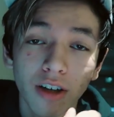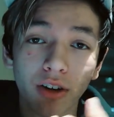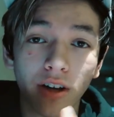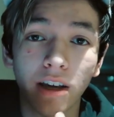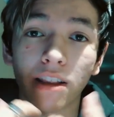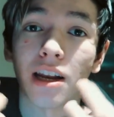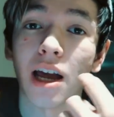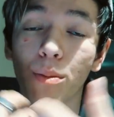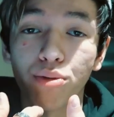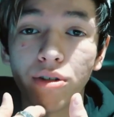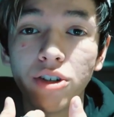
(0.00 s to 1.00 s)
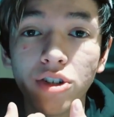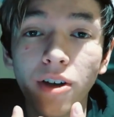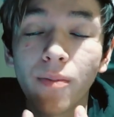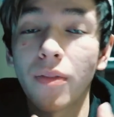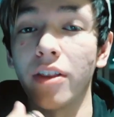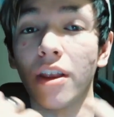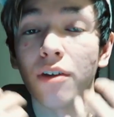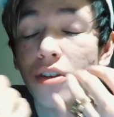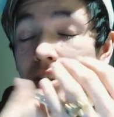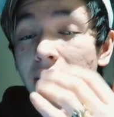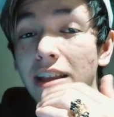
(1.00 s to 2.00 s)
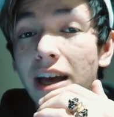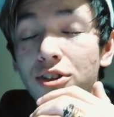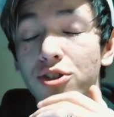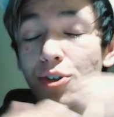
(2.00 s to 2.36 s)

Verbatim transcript: okay, and that I preach and everything like that.